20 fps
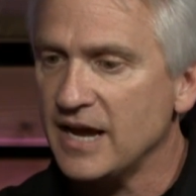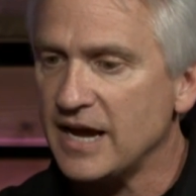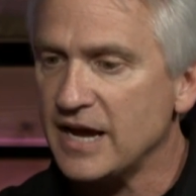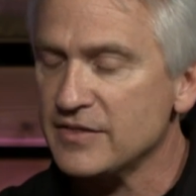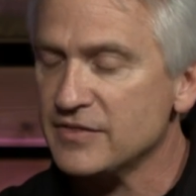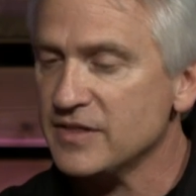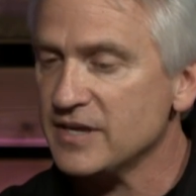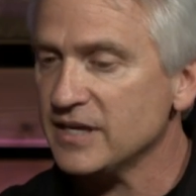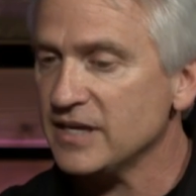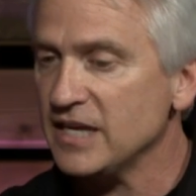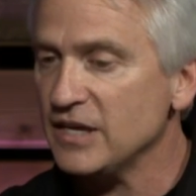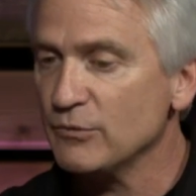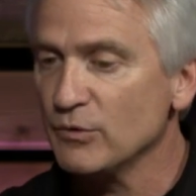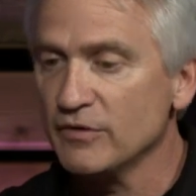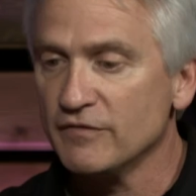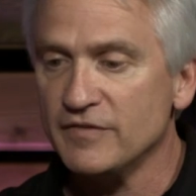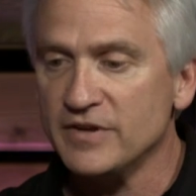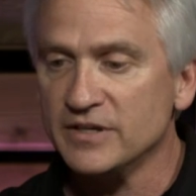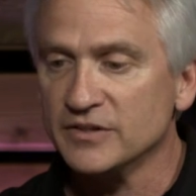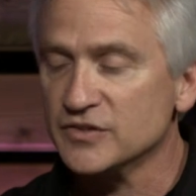I think he
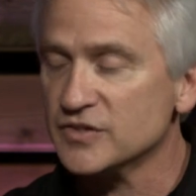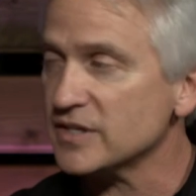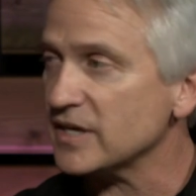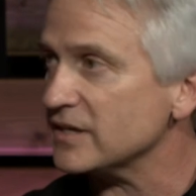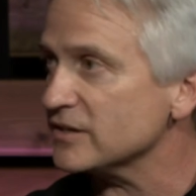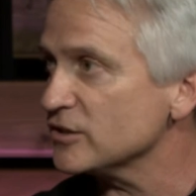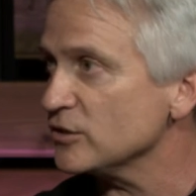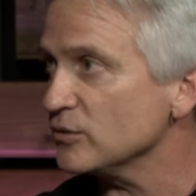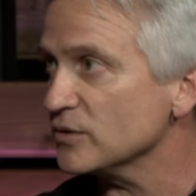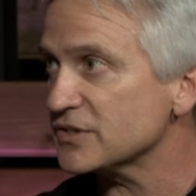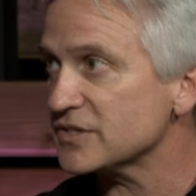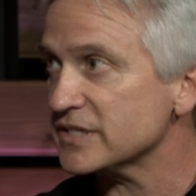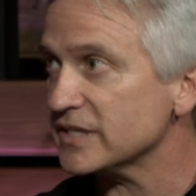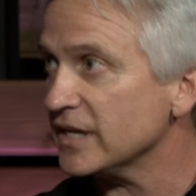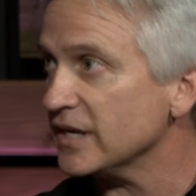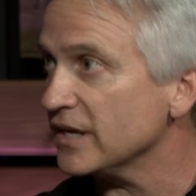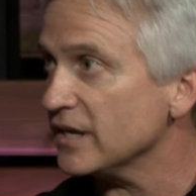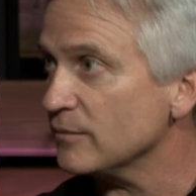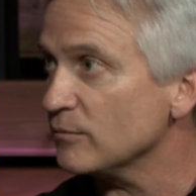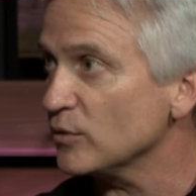reveals that to us in
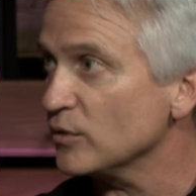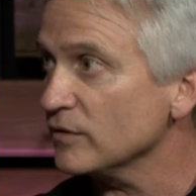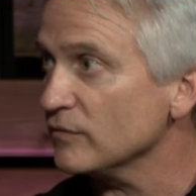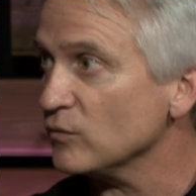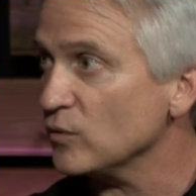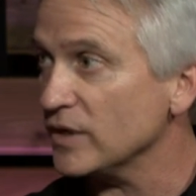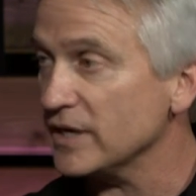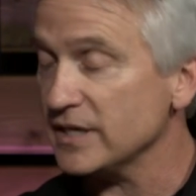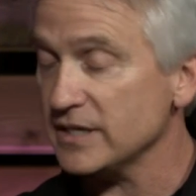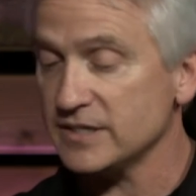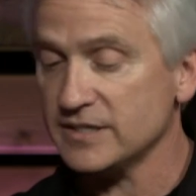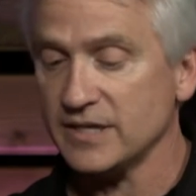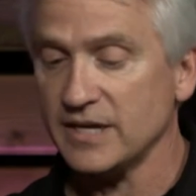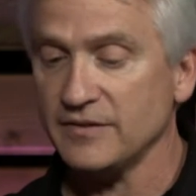a number of ways.